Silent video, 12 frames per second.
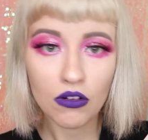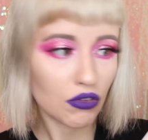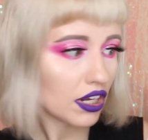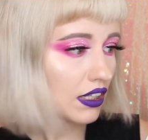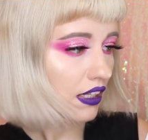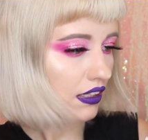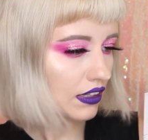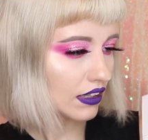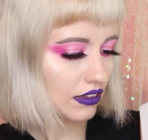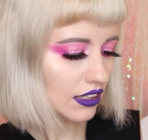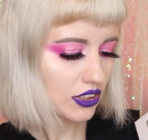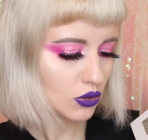Really,
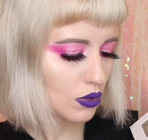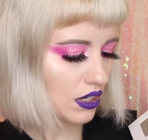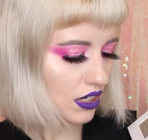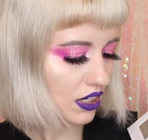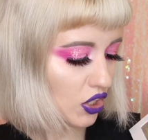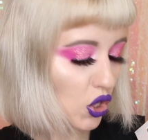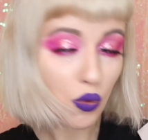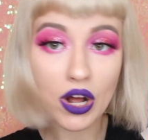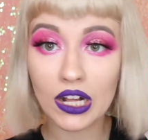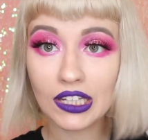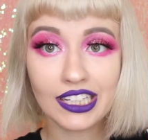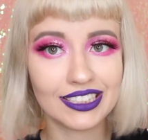this one, the
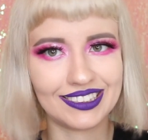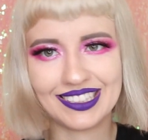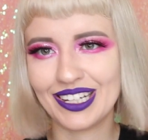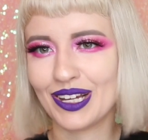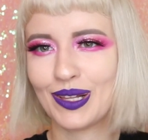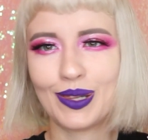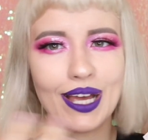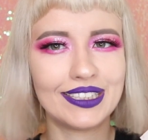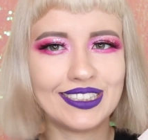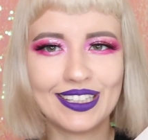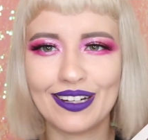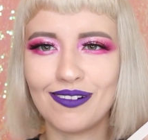quality is
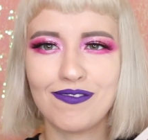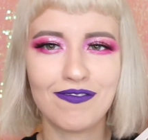classical,